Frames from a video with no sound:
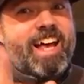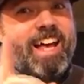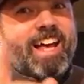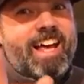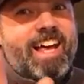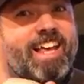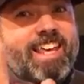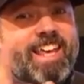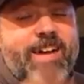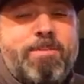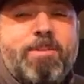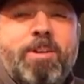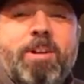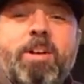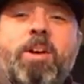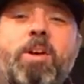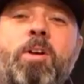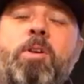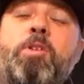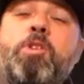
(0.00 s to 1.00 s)
Yeah,
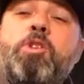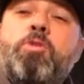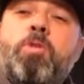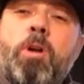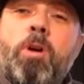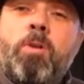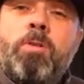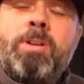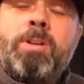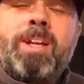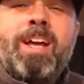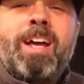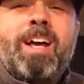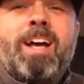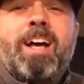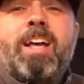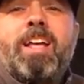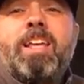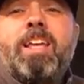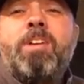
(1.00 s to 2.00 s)
drone,
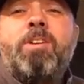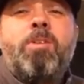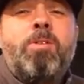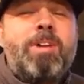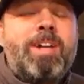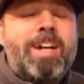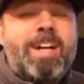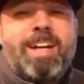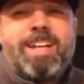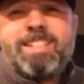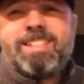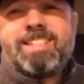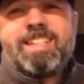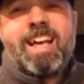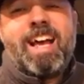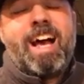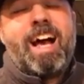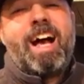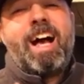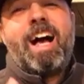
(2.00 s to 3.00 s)
you know guys,
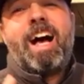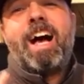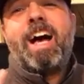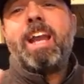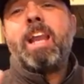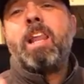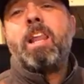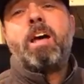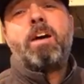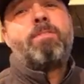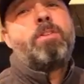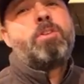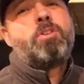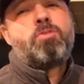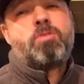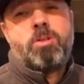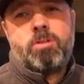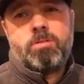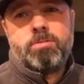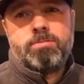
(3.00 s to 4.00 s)
I love a
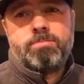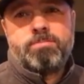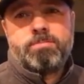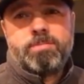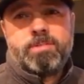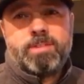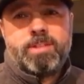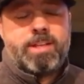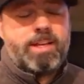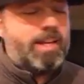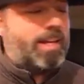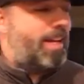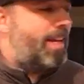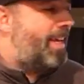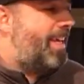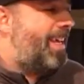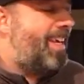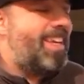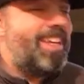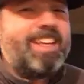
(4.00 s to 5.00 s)
drone.
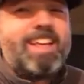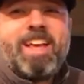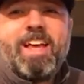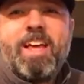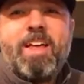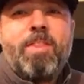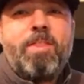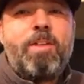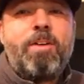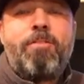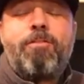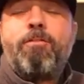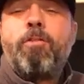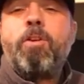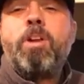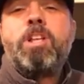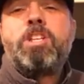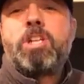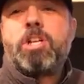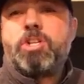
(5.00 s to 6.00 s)
The
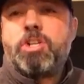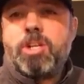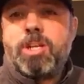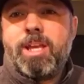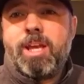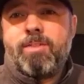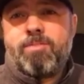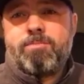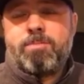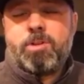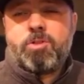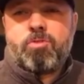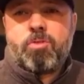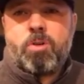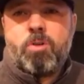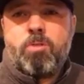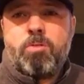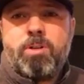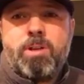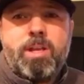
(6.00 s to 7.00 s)
footage that you can get from a
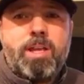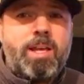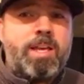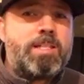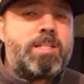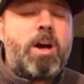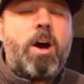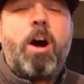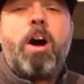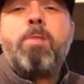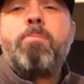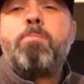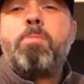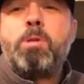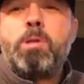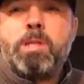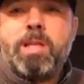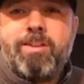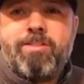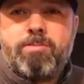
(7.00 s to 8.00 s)
drone is
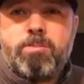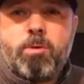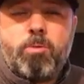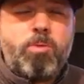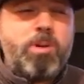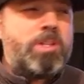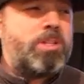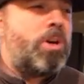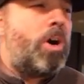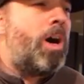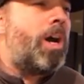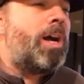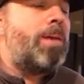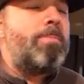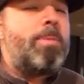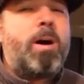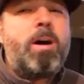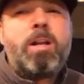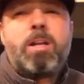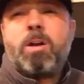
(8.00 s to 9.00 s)
unbelievable. We talk
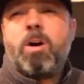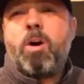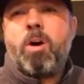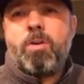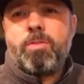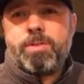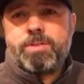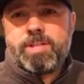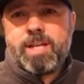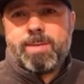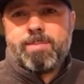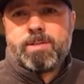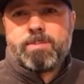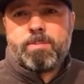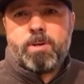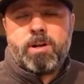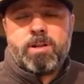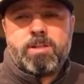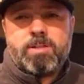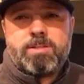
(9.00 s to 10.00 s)
about it all the time as
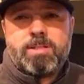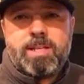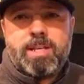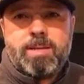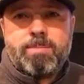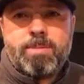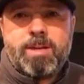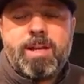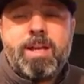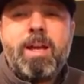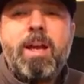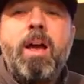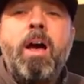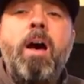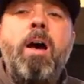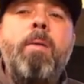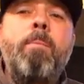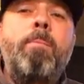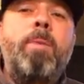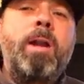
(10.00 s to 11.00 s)
part of the team.
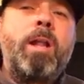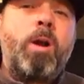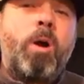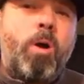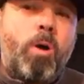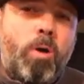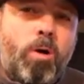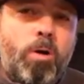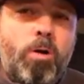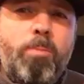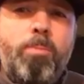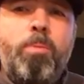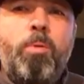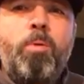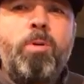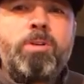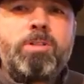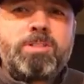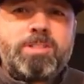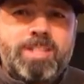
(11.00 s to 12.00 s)
But it all
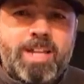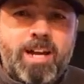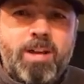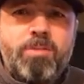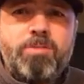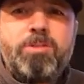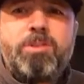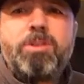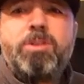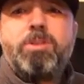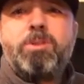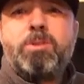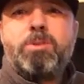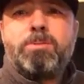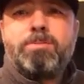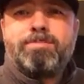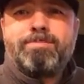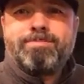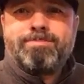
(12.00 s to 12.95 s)
boils down to